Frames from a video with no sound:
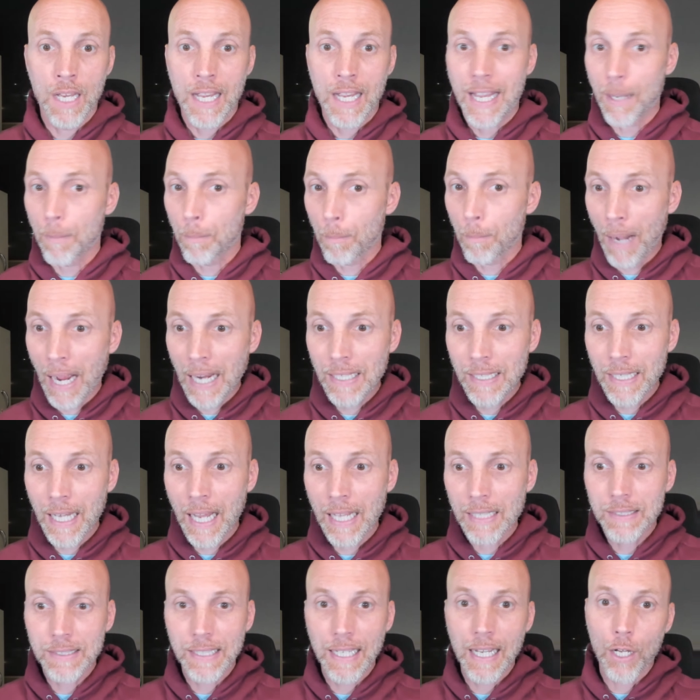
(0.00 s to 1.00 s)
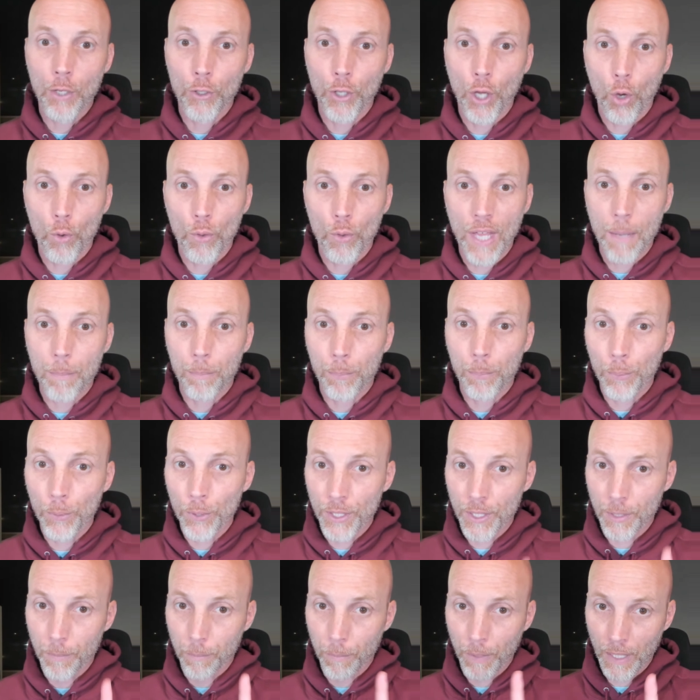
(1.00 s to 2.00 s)
It might not sound all that
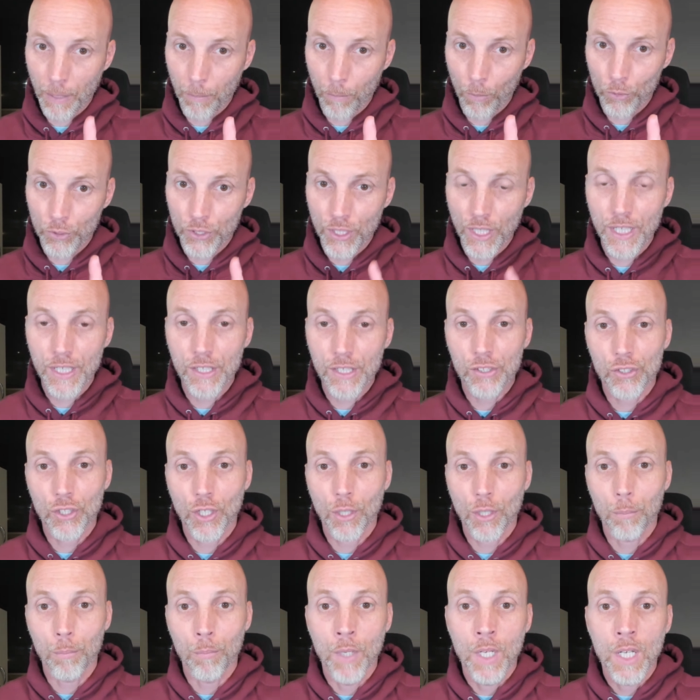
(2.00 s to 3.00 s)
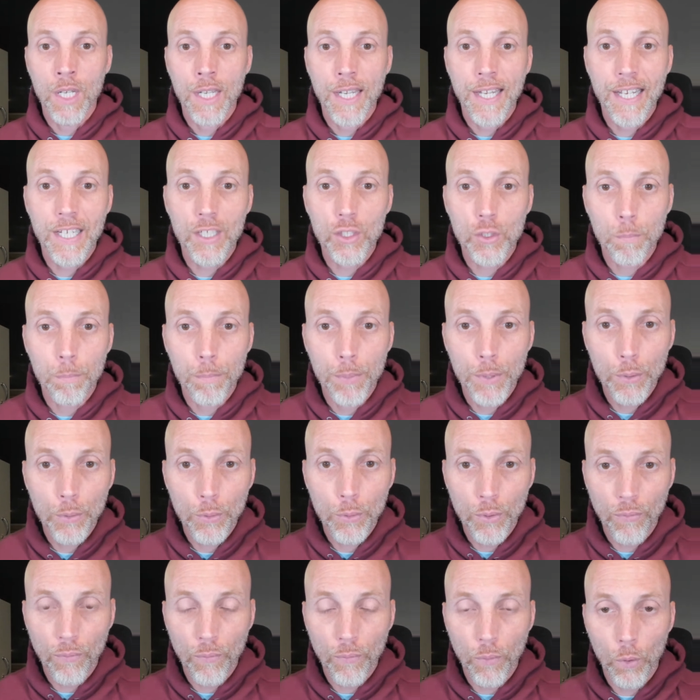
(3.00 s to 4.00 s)
pretty, but I'm going to tell you something. It's
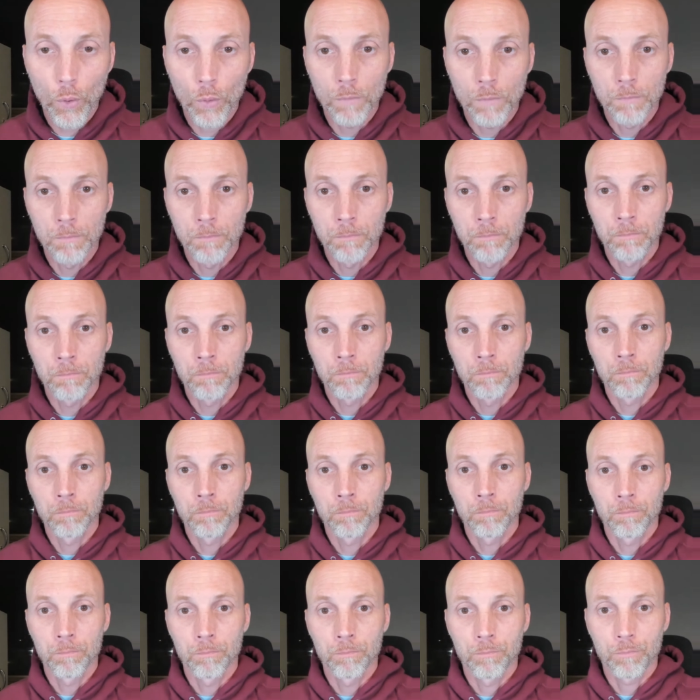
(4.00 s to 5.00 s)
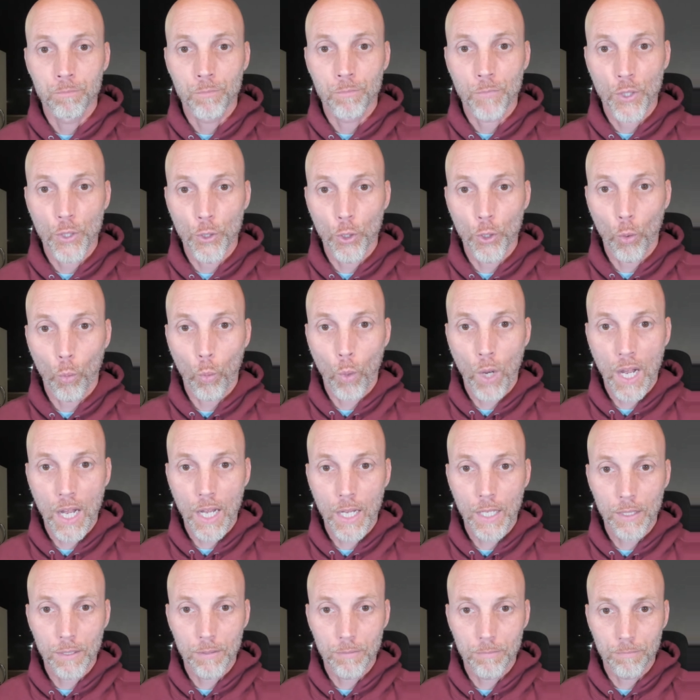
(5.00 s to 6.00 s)
beautiful. You know
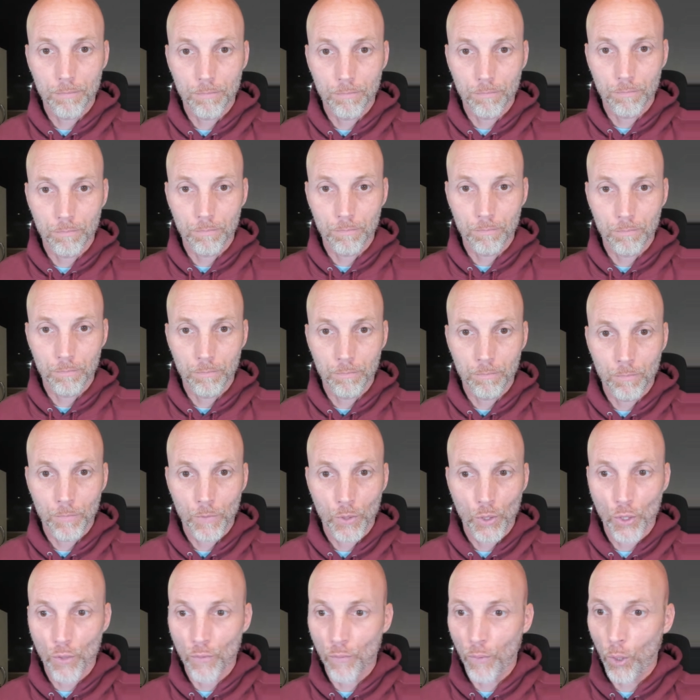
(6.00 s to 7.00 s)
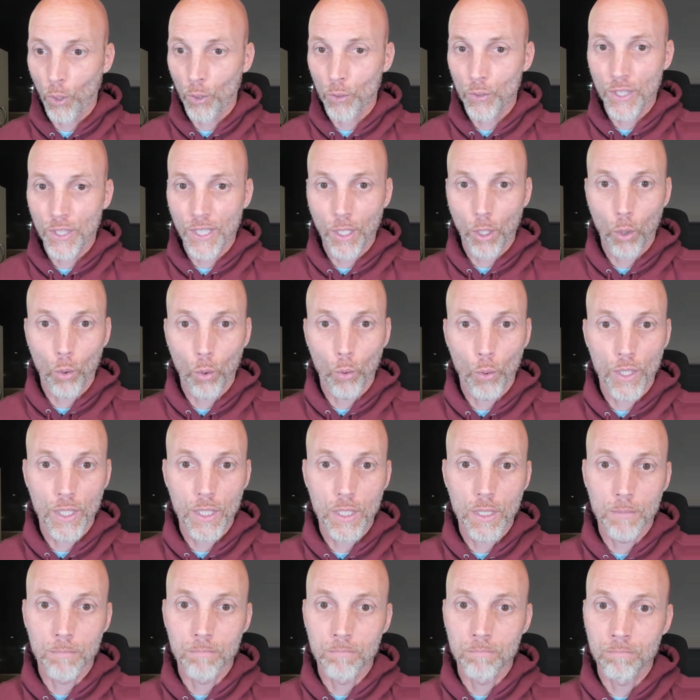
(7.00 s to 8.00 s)
why? You've heard the old
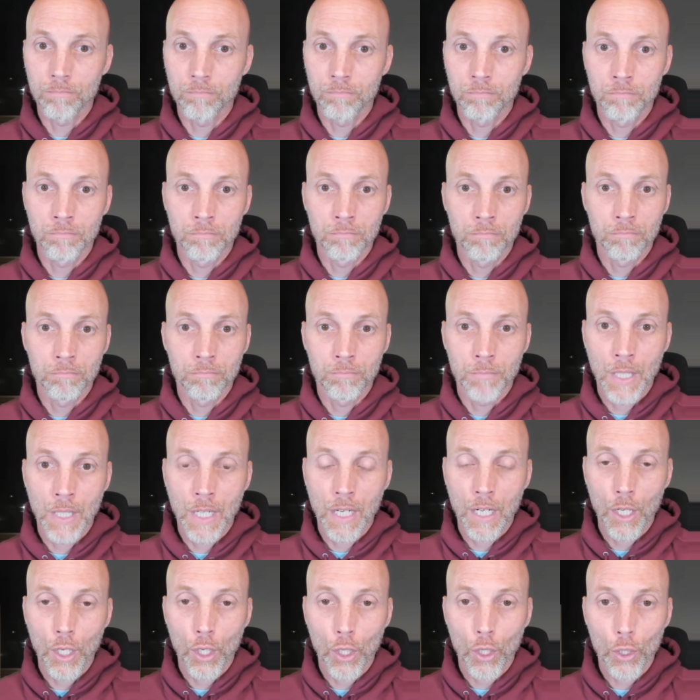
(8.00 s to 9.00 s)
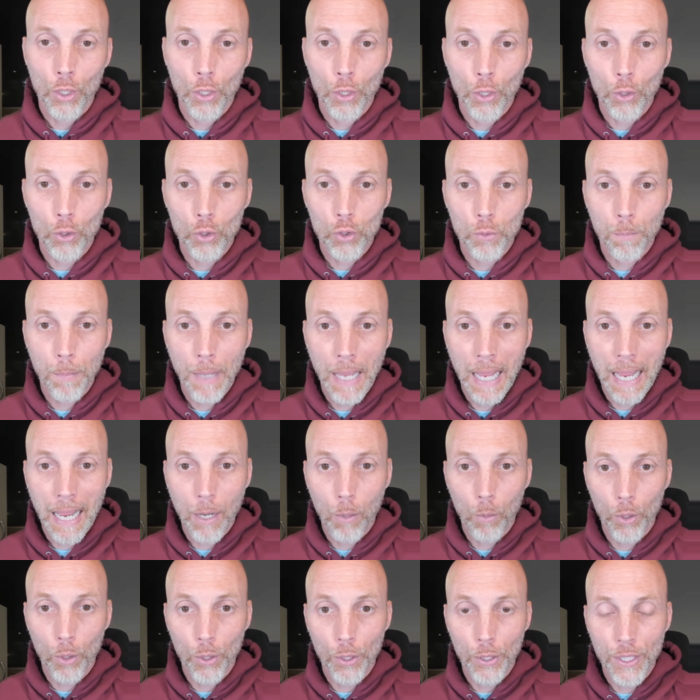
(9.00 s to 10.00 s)
hymn. There's
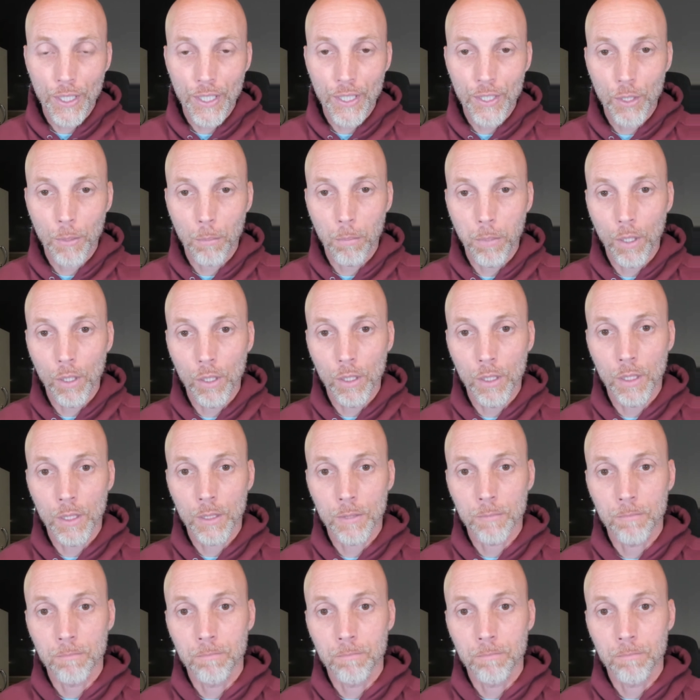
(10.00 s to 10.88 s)
power in the blood.